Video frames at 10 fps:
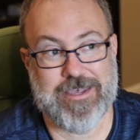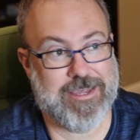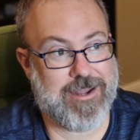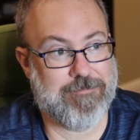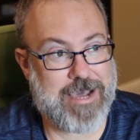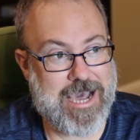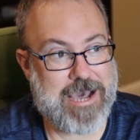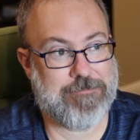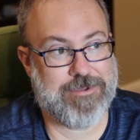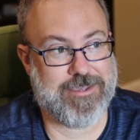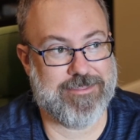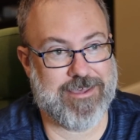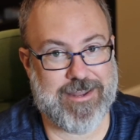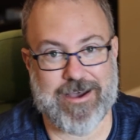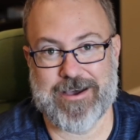And I'm happy
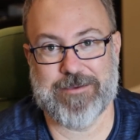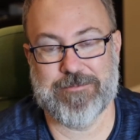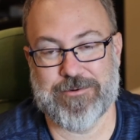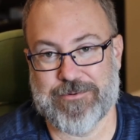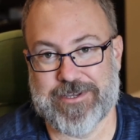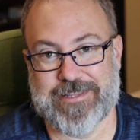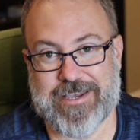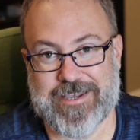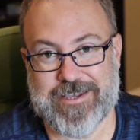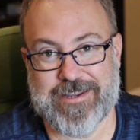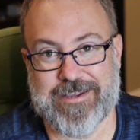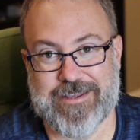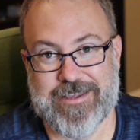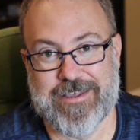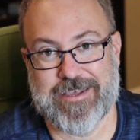that I'm the one that hit it,
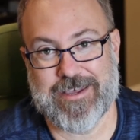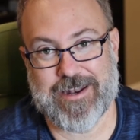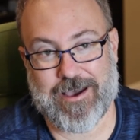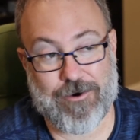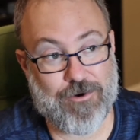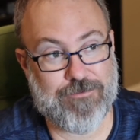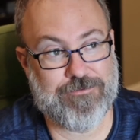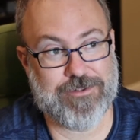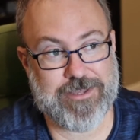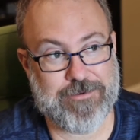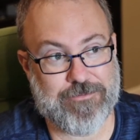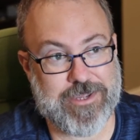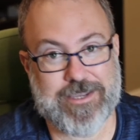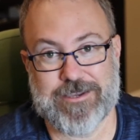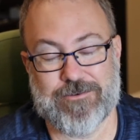and hopefully we
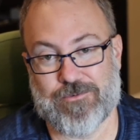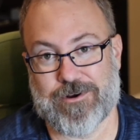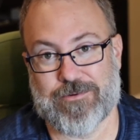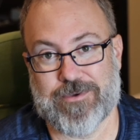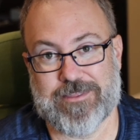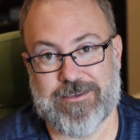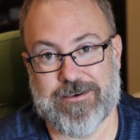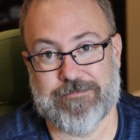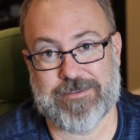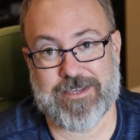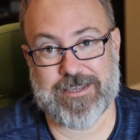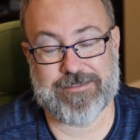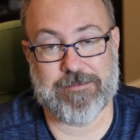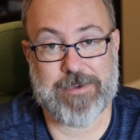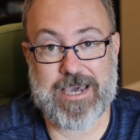can work with them to get
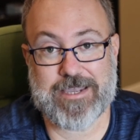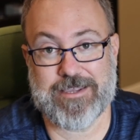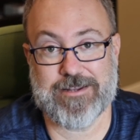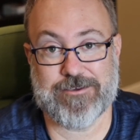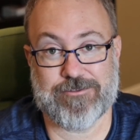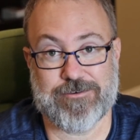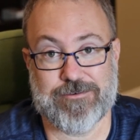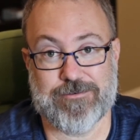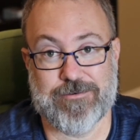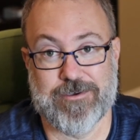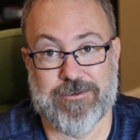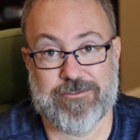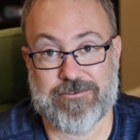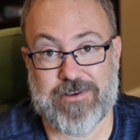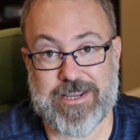the packing issue
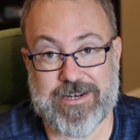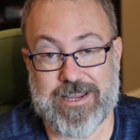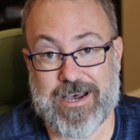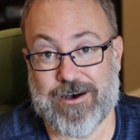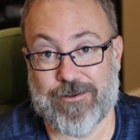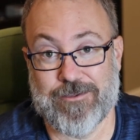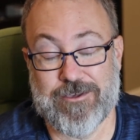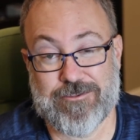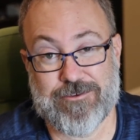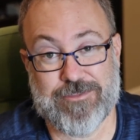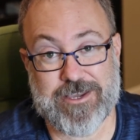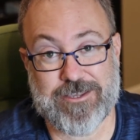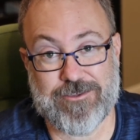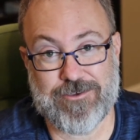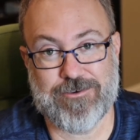straightened out so that
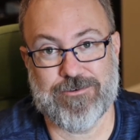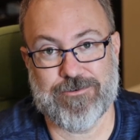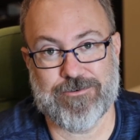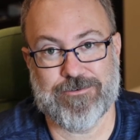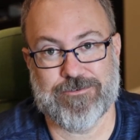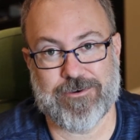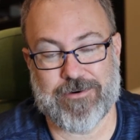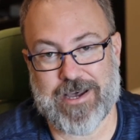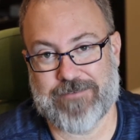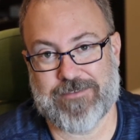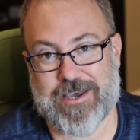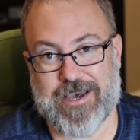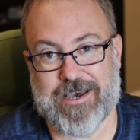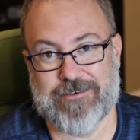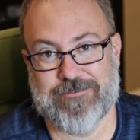you don't have to
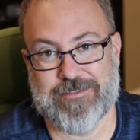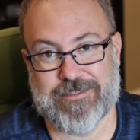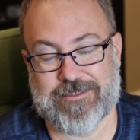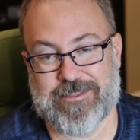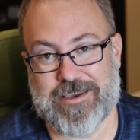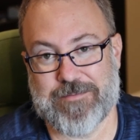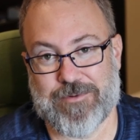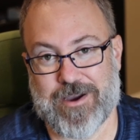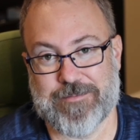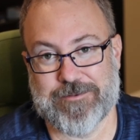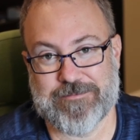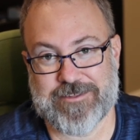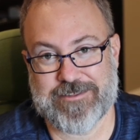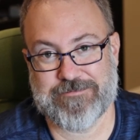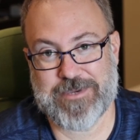have the same problems
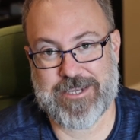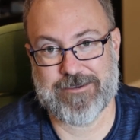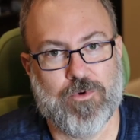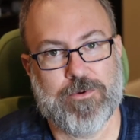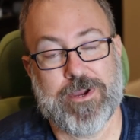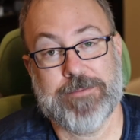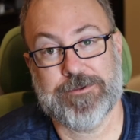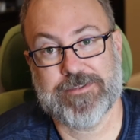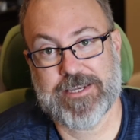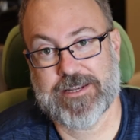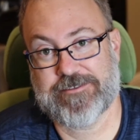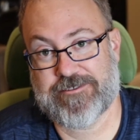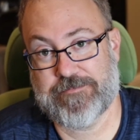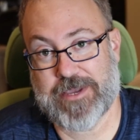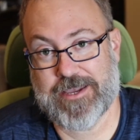as me. We were able to get a
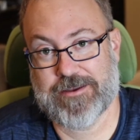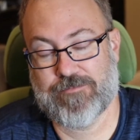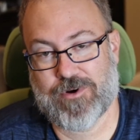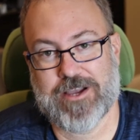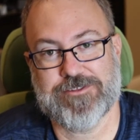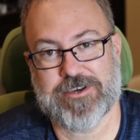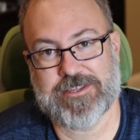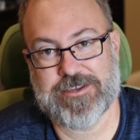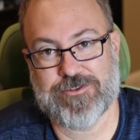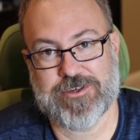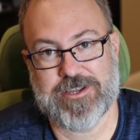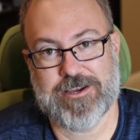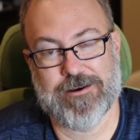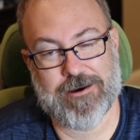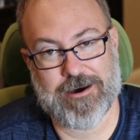Span project
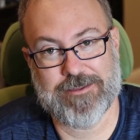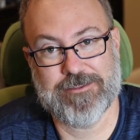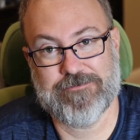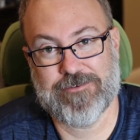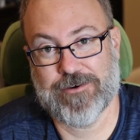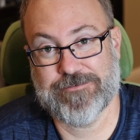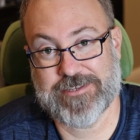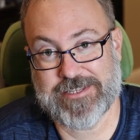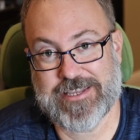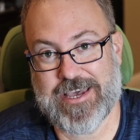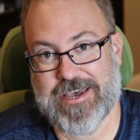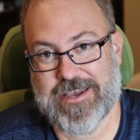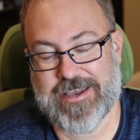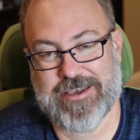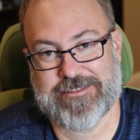engineer on the phone
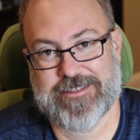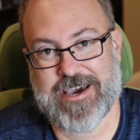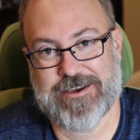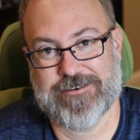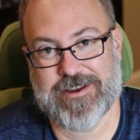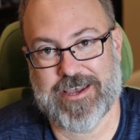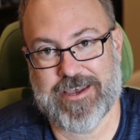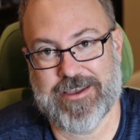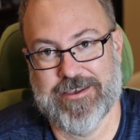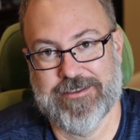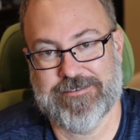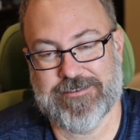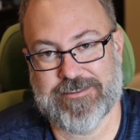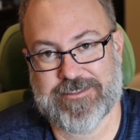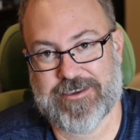today, a Saturday, to
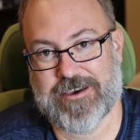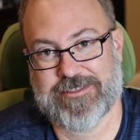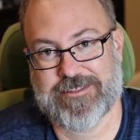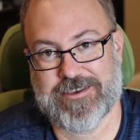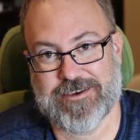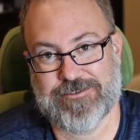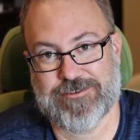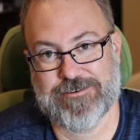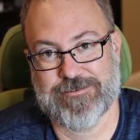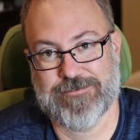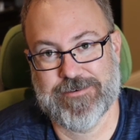discuss the issue.